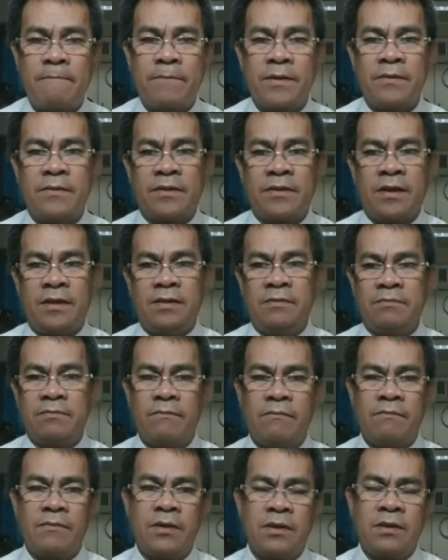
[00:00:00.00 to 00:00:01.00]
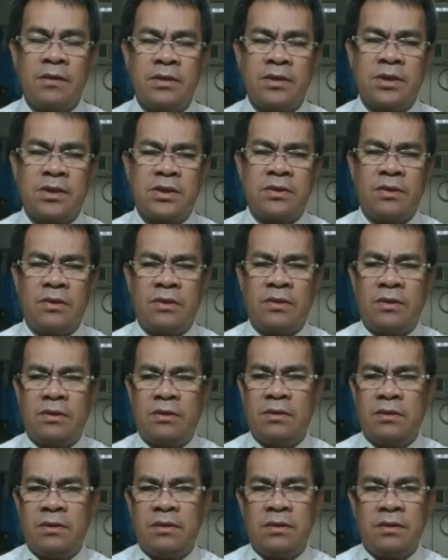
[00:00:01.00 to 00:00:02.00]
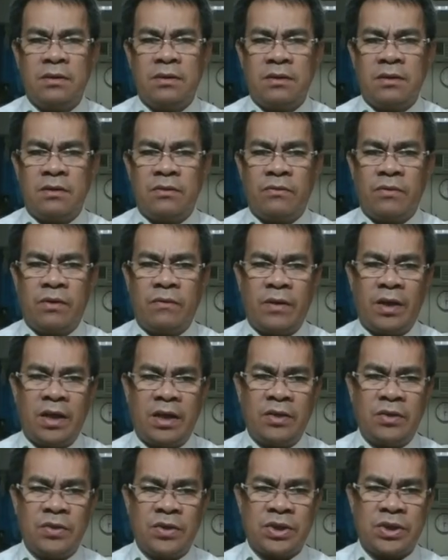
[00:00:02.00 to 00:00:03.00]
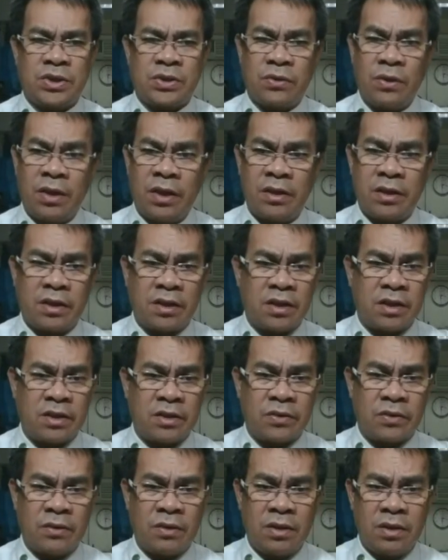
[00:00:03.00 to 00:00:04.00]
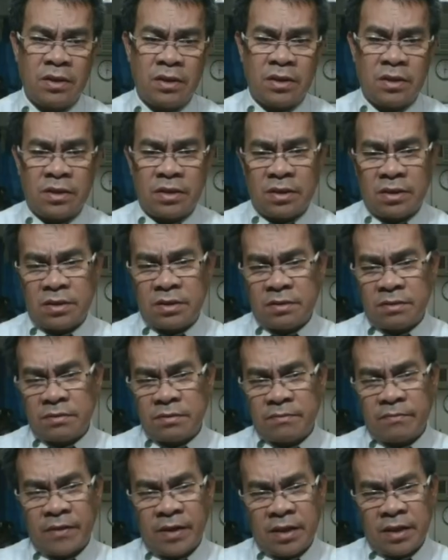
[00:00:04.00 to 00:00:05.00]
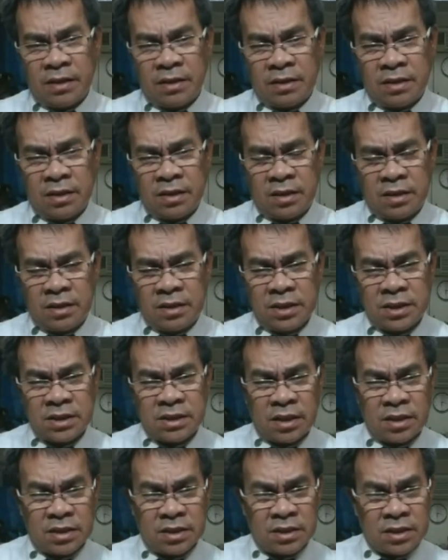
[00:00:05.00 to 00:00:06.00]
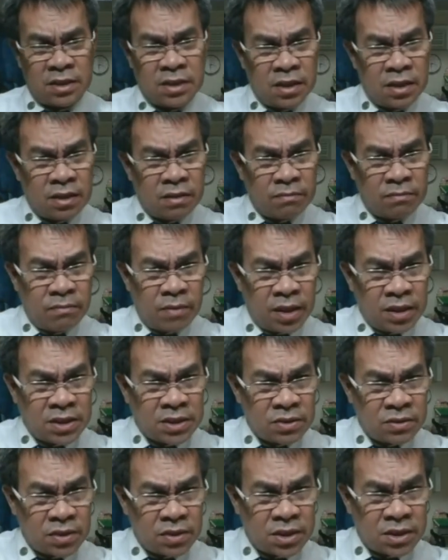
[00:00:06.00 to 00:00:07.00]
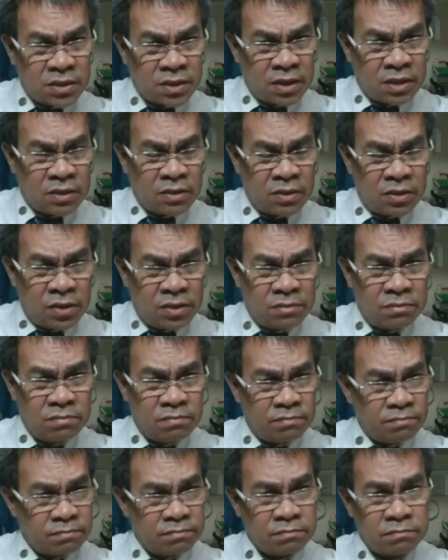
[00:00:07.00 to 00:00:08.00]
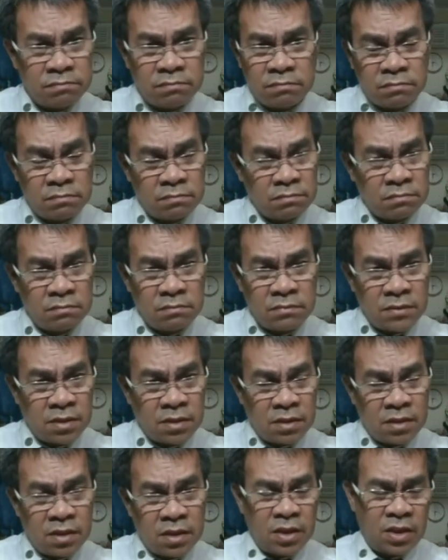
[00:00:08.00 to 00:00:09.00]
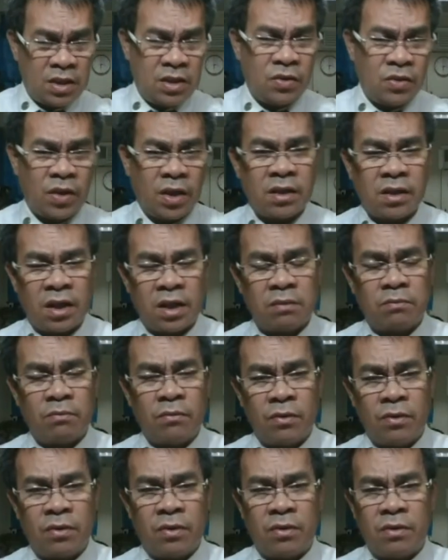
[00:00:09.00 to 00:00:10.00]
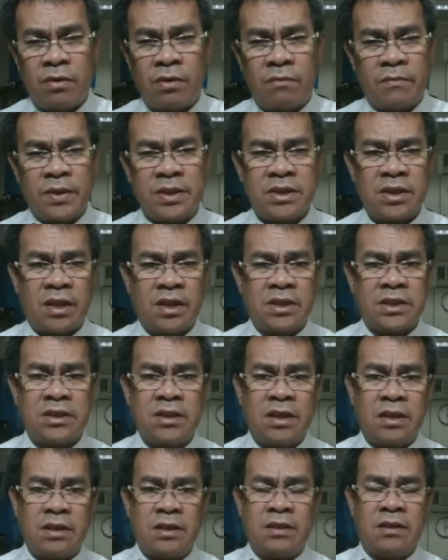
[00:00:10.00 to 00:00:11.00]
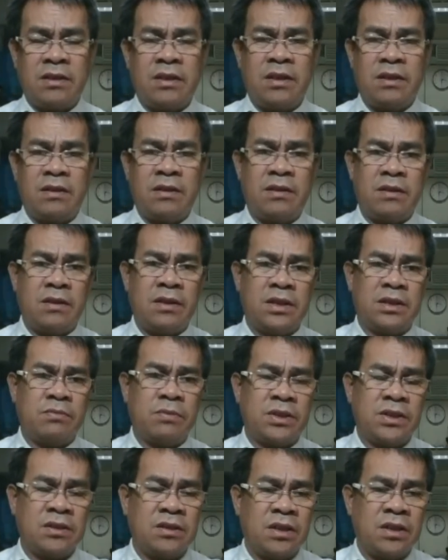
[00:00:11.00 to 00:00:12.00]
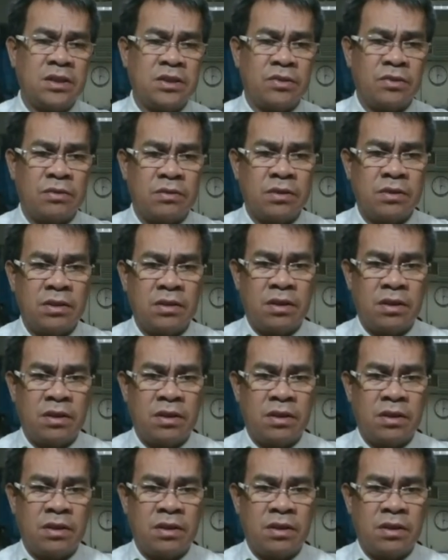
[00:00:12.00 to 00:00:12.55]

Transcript: Okay? So we will use ruler again. Ruler, find the distance. Then based on this record, you can create more precise than this presentation.